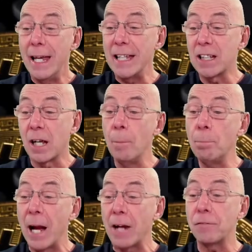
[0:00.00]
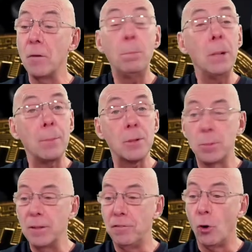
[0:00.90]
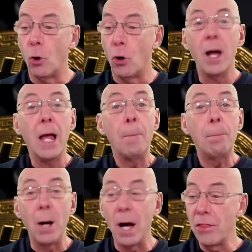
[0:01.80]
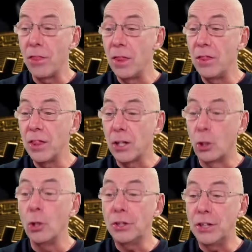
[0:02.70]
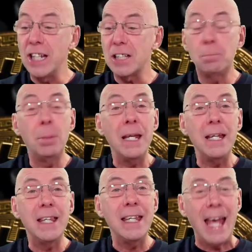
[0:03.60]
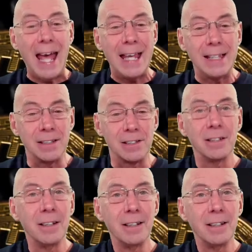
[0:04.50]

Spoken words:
It's come back from blips before, but could this be the end?